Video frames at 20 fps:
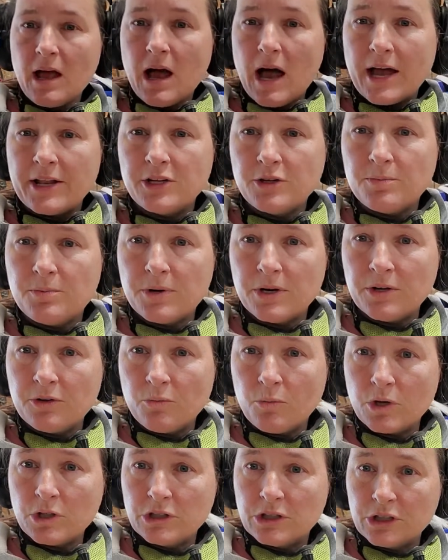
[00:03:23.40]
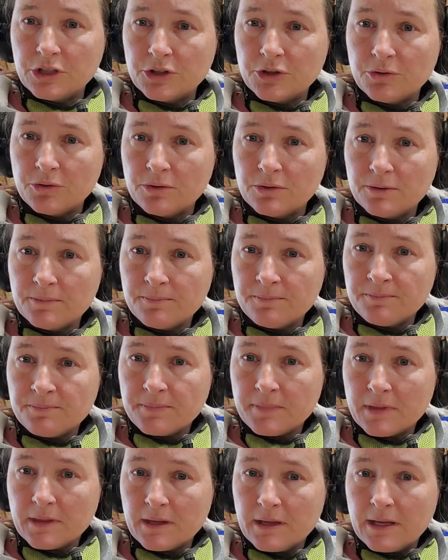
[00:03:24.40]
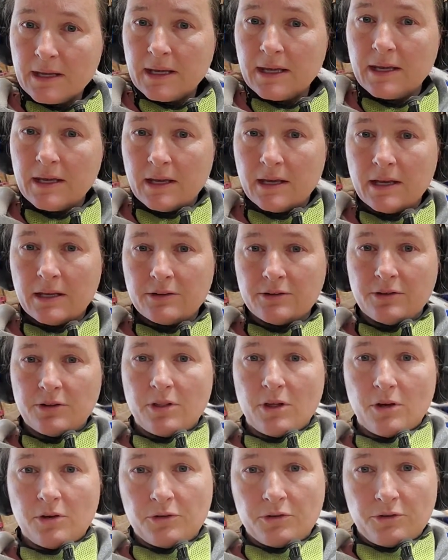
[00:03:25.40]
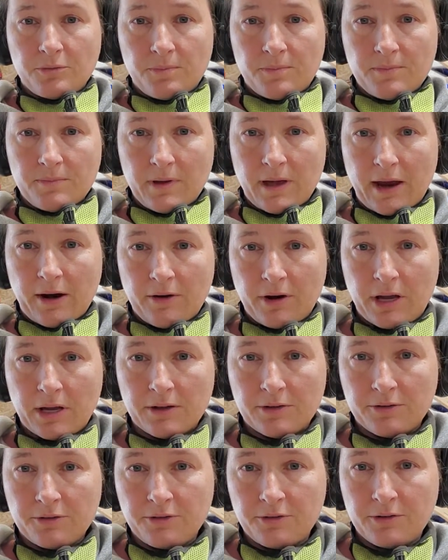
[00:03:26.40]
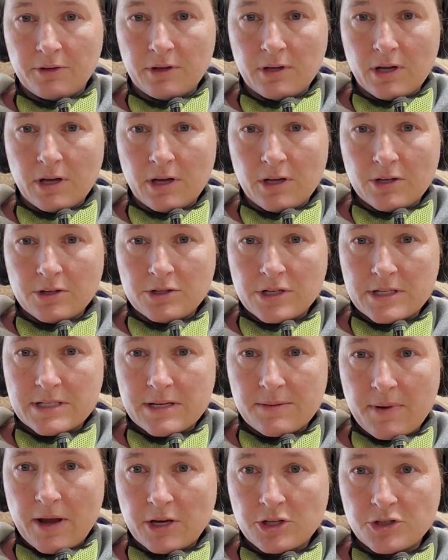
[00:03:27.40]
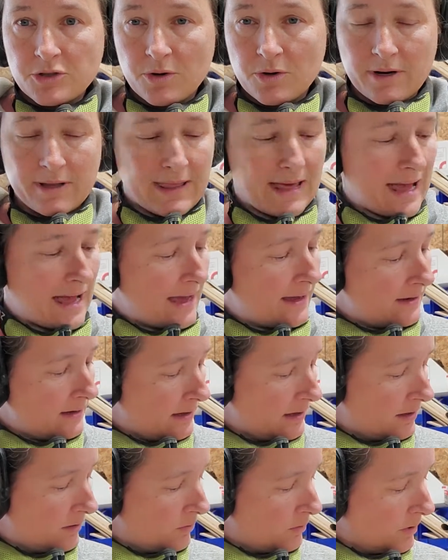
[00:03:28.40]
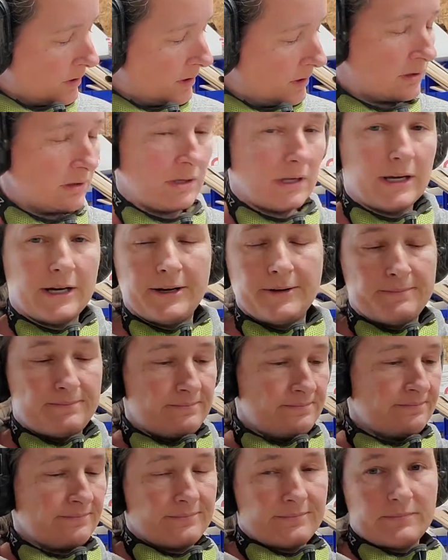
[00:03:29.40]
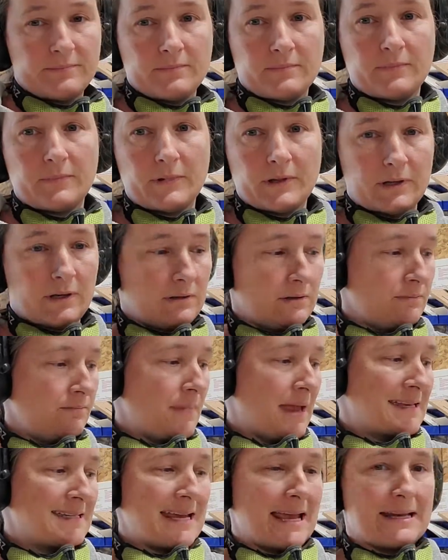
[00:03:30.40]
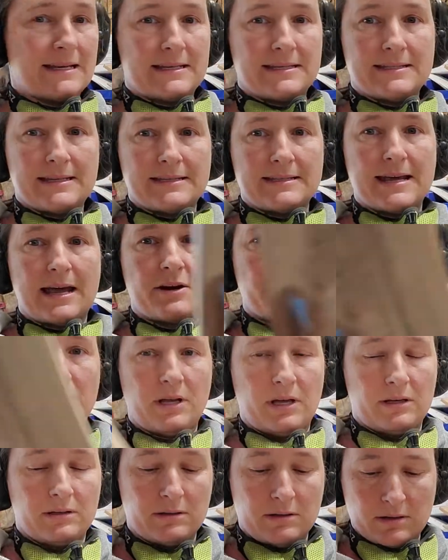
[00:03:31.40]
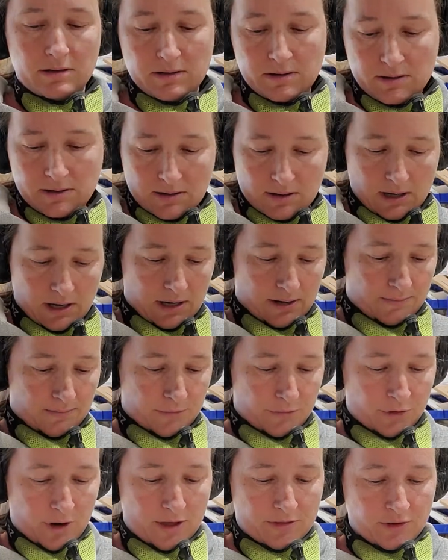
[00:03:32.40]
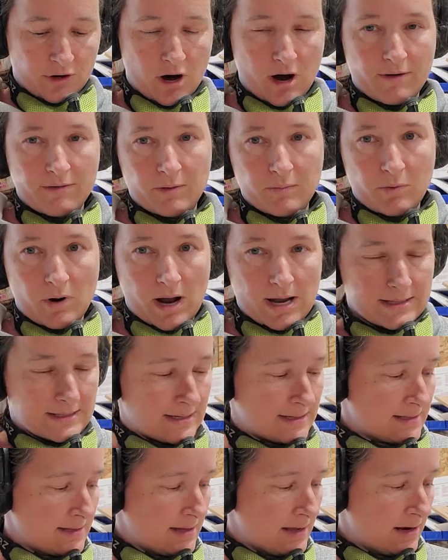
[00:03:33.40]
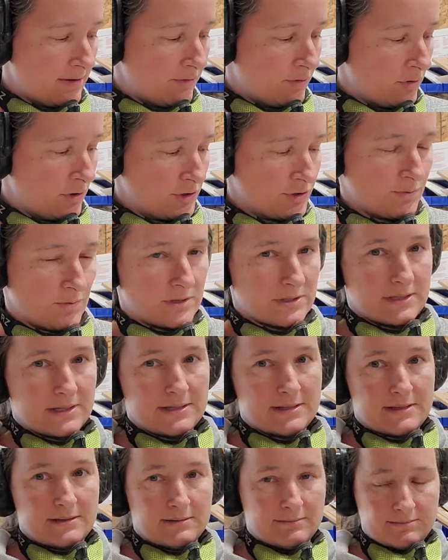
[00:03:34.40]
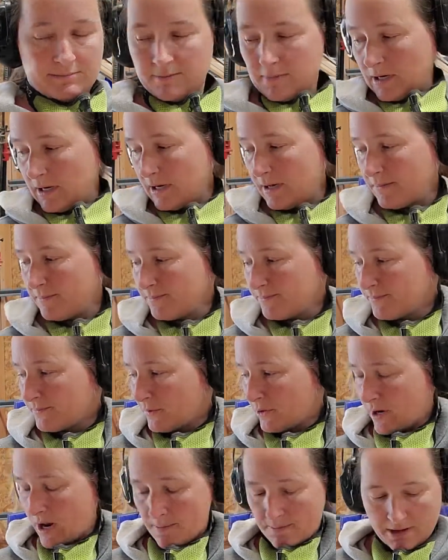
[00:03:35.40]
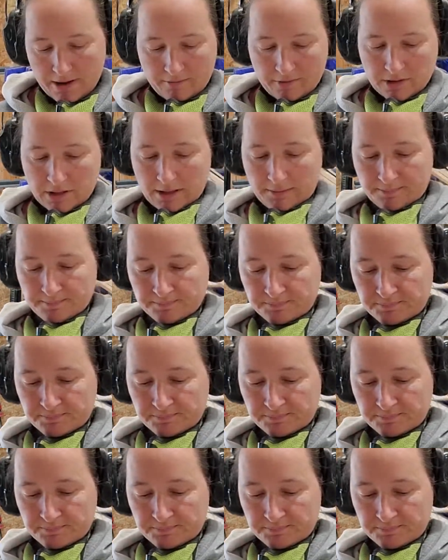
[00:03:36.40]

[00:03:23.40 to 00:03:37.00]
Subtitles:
I do put wood glue into those areas just to make sure that it will maintain its integrity throughout the carving process, and then of course once it's put up and everything.